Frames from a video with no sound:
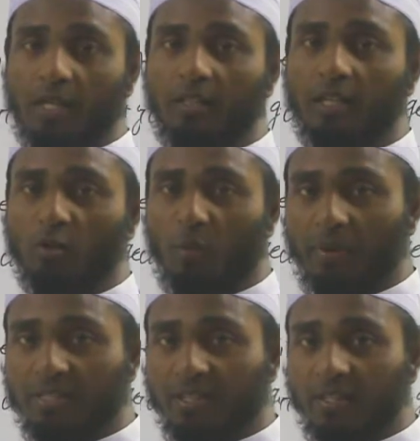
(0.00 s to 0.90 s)
In the
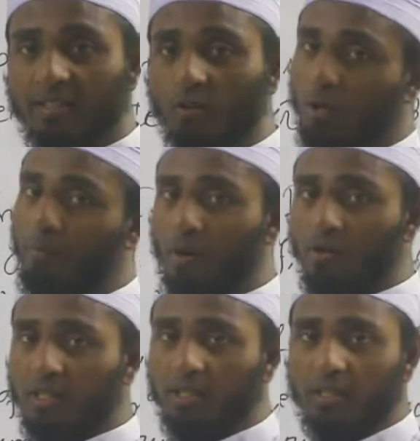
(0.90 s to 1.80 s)
complex sentence and
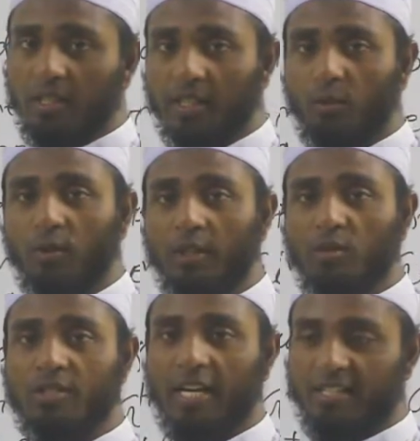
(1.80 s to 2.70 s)
compound, you will
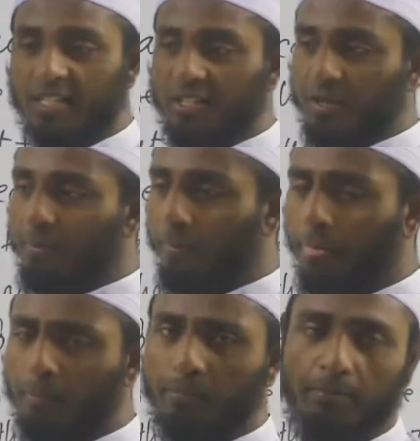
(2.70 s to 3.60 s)
use adjective,
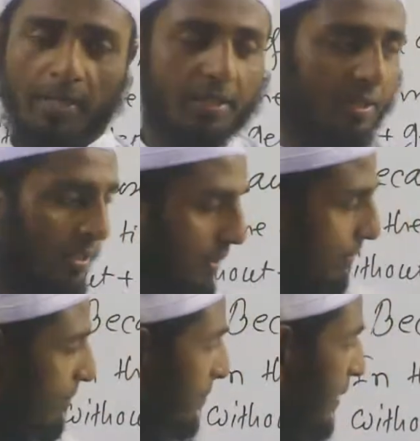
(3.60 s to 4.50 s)
but
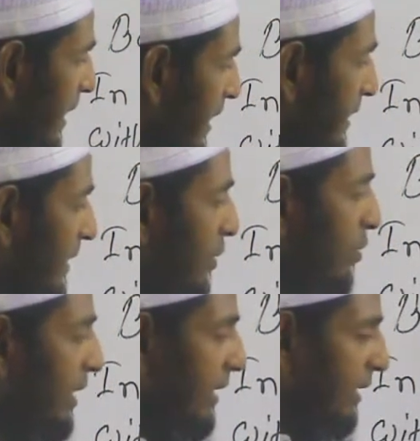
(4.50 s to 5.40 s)
you
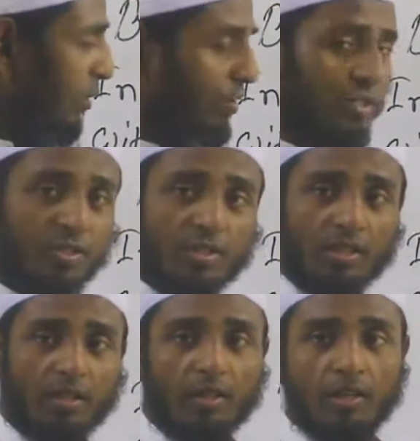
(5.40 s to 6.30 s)
will use